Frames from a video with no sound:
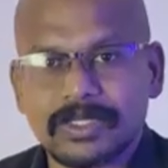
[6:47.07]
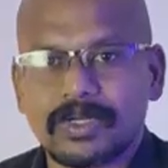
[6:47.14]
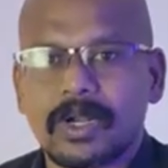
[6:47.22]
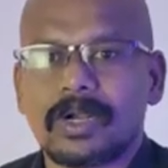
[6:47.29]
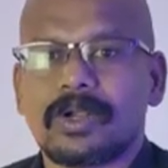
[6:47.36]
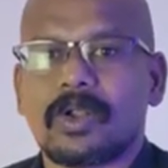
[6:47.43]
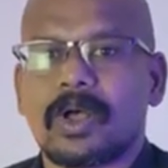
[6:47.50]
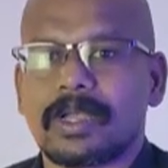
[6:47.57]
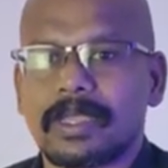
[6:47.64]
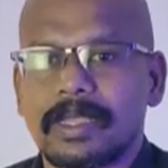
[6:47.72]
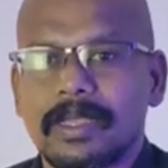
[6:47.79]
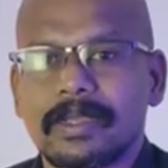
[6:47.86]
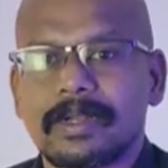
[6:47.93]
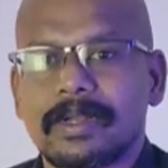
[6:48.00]
not
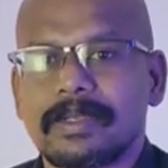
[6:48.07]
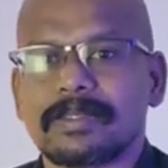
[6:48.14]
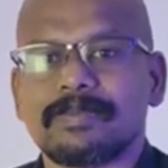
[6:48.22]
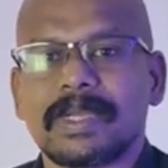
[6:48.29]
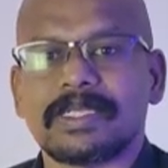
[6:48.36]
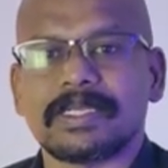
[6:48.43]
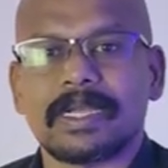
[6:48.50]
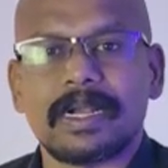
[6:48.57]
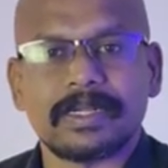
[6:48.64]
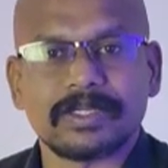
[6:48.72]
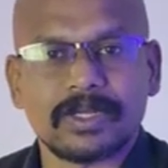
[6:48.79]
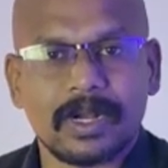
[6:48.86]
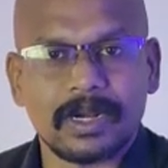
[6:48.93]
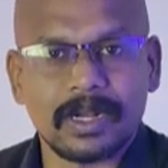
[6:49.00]
talking, like my child is
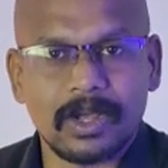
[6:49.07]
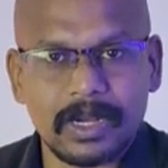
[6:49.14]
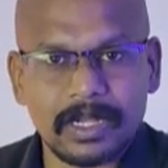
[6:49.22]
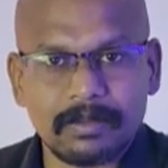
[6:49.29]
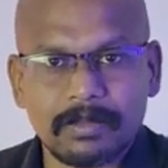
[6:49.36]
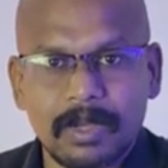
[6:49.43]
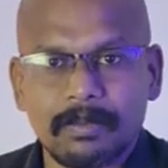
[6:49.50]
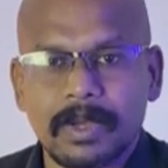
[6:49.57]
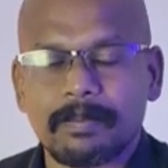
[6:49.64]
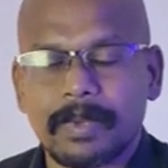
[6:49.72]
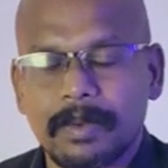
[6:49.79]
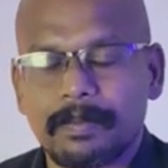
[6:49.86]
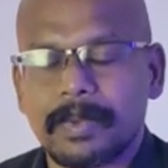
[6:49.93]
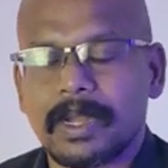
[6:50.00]
not calling mama,
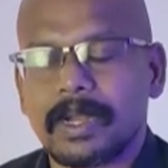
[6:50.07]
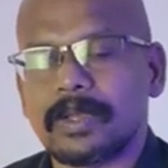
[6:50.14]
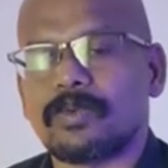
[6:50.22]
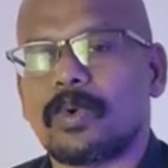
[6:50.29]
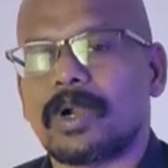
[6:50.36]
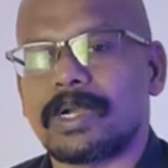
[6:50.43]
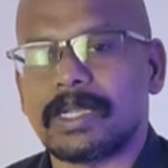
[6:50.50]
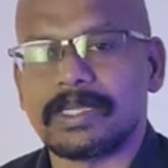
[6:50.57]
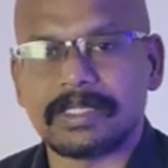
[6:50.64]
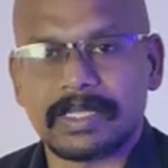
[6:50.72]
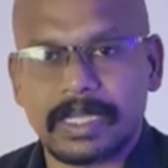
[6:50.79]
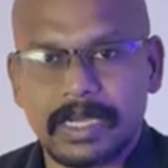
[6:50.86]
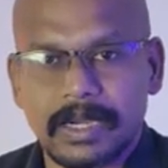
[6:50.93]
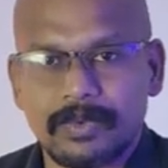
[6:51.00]
papa, like what age
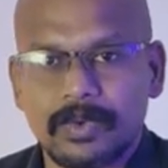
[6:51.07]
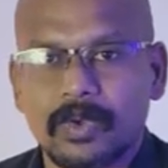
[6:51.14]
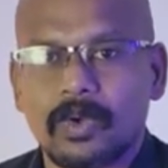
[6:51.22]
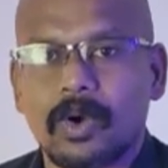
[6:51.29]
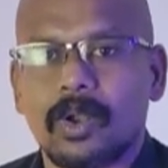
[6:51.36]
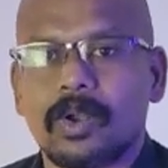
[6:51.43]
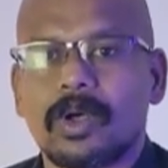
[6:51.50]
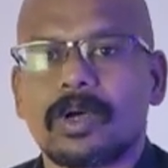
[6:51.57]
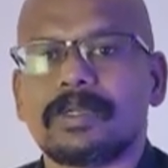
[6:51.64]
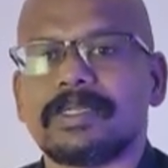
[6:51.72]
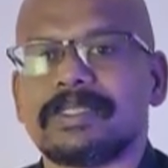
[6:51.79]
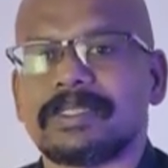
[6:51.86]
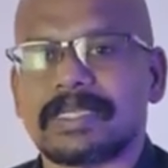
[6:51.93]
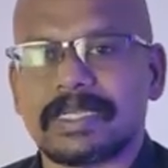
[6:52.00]
they have to call.
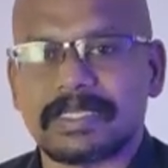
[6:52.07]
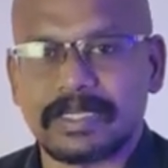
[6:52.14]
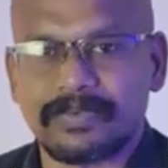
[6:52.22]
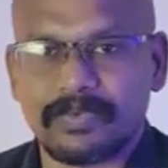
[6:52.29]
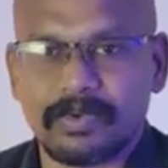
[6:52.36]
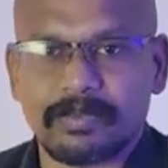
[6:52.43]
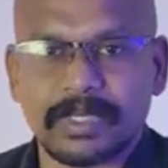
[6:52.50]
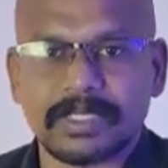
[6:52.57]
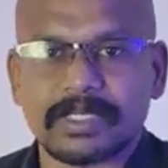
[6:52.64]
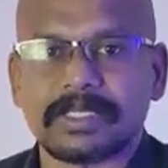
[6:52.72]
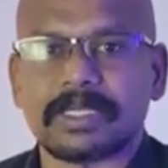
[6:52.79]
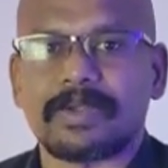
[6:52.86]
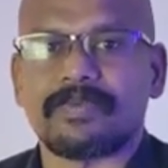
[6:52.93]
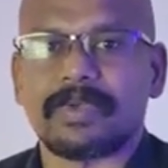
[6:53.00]
All such
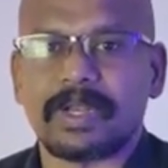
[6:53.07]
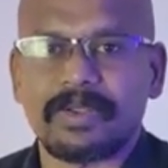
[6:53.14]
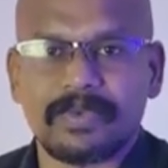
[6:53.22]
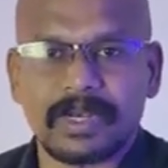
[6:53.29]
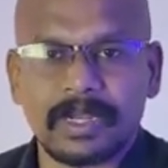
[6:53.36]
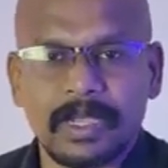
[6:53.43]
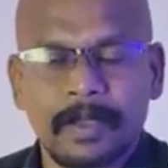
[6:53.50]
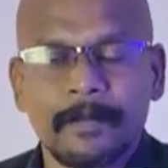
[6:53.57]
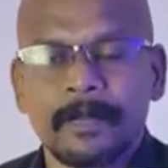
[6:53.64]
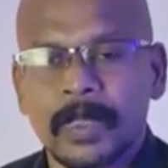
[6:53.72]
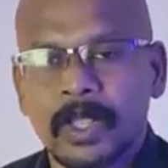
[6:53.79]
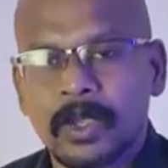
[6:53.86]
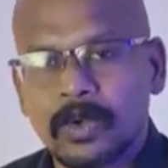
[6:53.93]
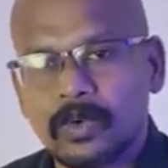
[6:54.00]
informations are very, very
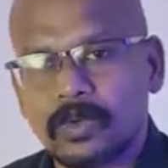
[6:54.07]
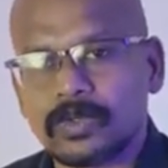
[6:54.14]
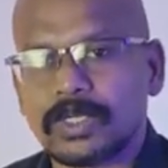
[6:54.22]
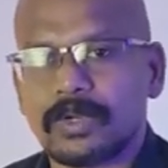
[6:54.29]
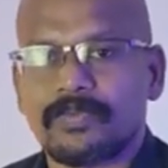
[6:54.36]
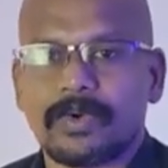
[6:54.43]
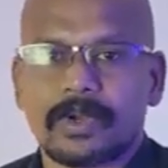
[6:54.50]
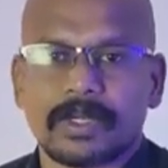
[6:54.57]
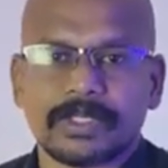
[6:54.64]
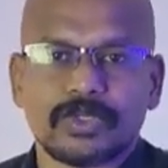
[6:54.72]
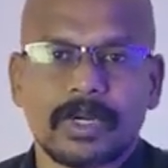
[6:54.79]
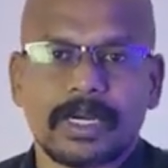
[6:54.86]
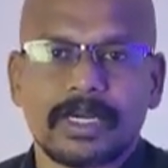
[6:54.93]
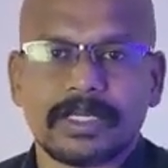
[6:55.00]
crucial for us
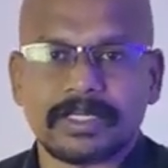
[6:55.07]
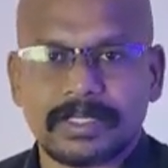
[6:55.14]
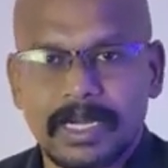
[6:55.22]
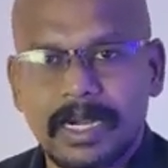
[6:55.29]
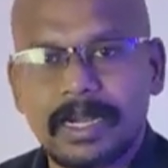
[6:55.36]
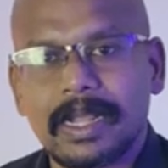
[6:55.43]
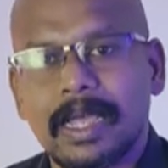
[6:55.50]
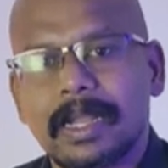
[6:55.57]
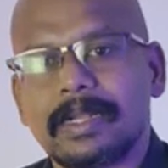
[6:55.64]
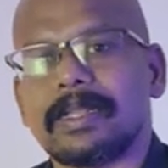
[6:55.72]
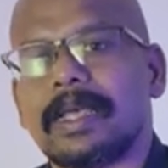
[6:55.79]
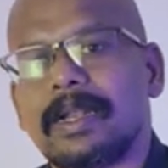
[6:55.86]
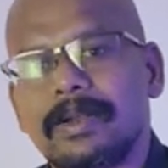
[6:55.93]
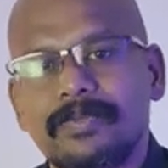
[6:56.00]
to understand, and
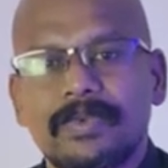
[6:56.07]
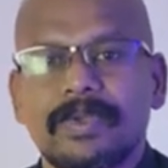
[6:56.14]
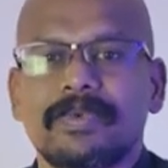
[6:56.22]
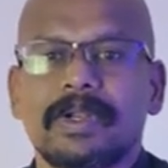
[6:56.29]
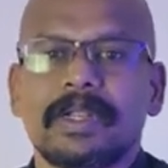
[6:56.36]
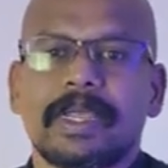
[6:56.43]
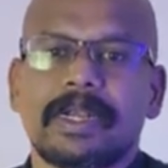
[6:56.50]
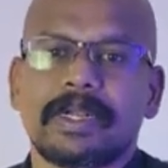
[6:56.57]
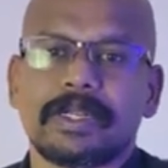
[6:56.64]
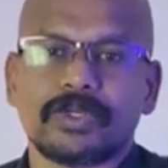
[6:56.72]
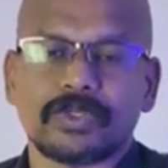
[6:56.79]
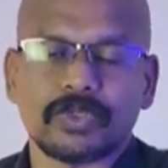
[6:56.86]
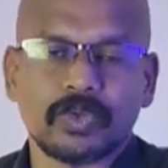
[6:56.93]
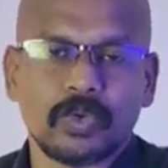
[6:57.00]
then we will get
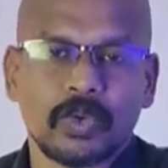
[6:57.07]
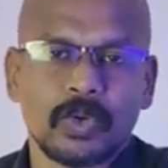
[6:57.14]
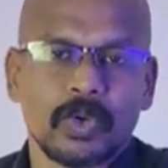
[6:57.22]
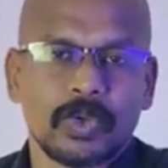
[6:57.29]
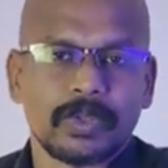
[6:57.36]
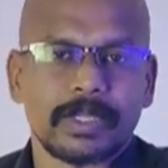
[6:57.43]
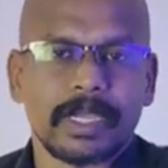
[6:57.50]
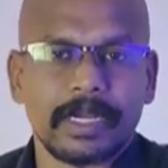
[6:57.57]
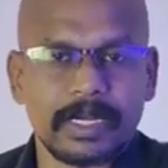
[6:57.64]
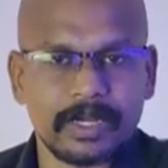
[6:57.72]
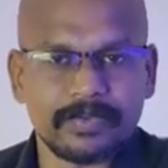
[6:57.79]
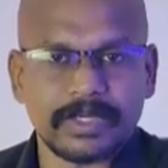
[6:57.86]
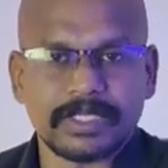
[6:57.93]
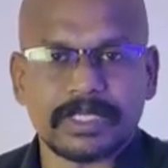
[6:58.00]
into the
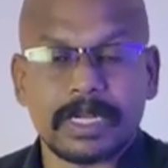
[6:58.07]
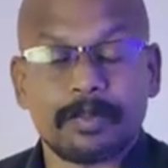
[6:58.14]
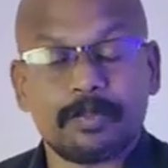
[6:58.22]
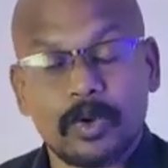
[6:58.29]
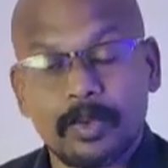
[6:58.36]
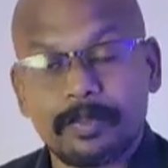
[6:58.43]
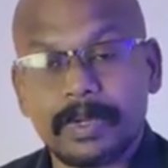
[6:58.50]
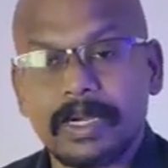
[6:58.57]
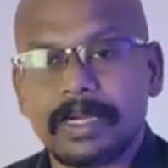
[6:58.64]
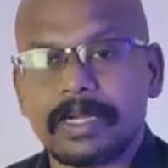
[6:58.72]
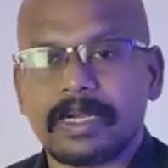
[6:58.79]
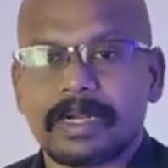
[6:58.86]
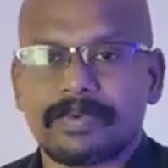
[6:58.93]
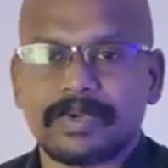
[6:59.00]
intervention, appropriate
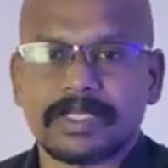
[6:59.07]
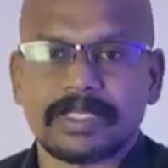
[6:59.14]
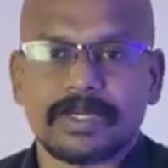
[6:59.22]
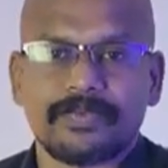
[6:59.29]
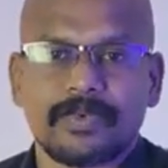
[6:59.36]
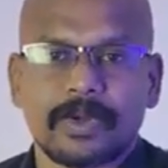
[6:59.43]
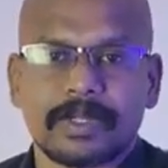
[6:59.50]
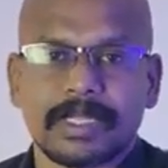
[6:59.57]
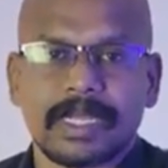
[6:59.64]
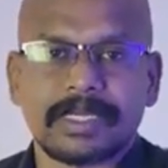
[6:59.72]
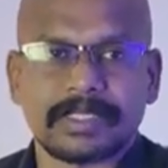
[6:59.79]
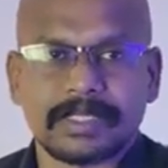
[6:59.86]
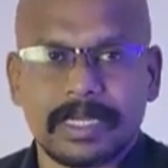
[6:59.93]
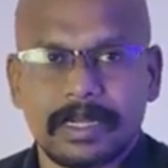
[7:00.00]
intervention for that